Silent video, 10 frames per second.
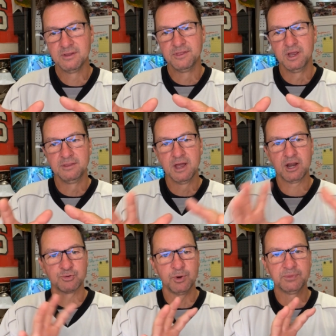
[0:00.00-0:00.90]
Then
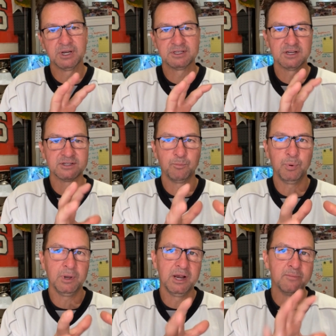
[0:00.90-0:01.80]
that group that doesn't
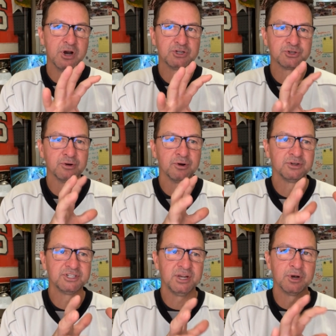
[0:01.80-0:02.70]
play much
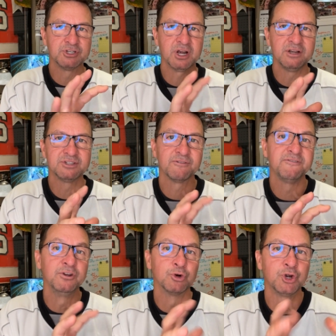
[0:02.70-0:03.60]
or see much ice or
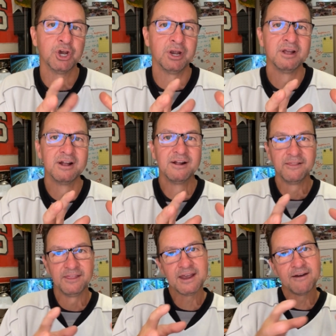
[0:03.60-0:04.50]
feel good,
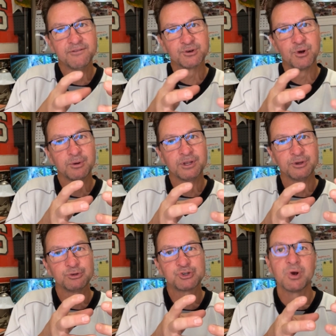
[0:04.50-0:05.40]
they have their own
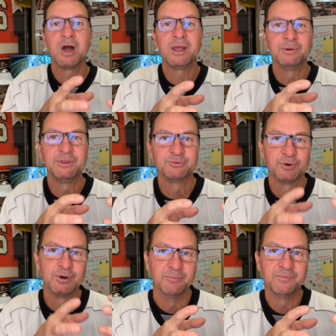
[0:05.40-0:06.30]
little tribe in the
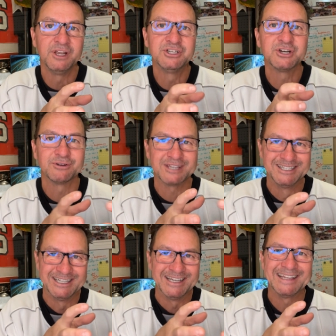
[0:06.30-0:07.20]
room. They start
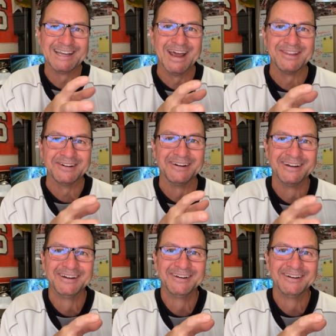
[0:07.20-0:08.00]
to sit together.